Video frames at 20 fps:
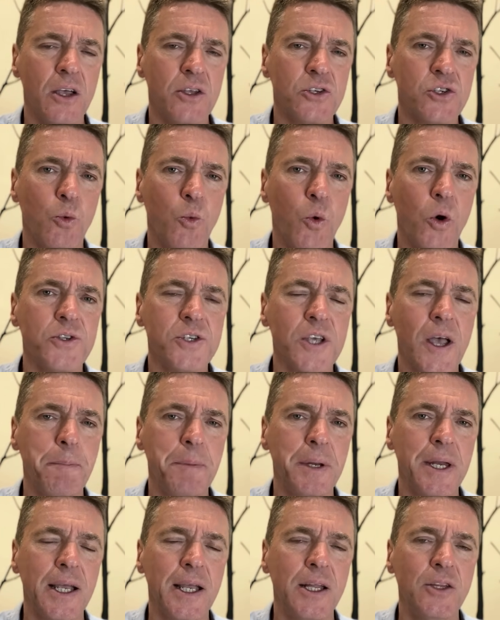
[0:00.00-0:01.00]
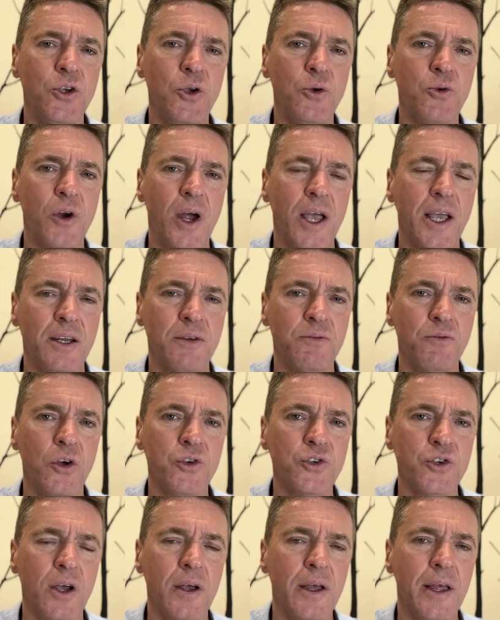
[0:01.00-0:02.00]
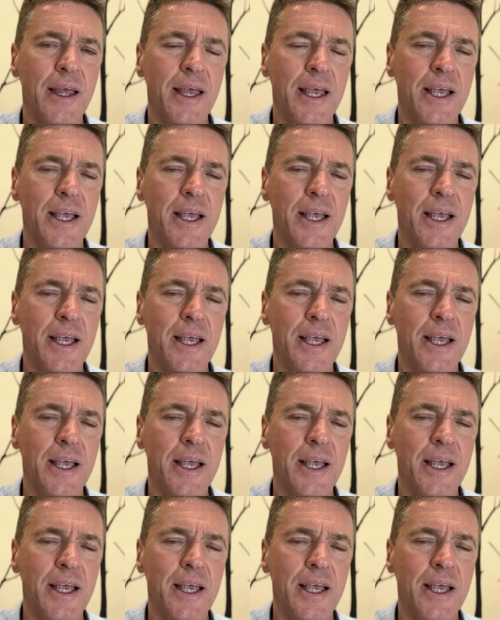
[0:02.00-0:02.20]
So what's happening in Ukraine and Russia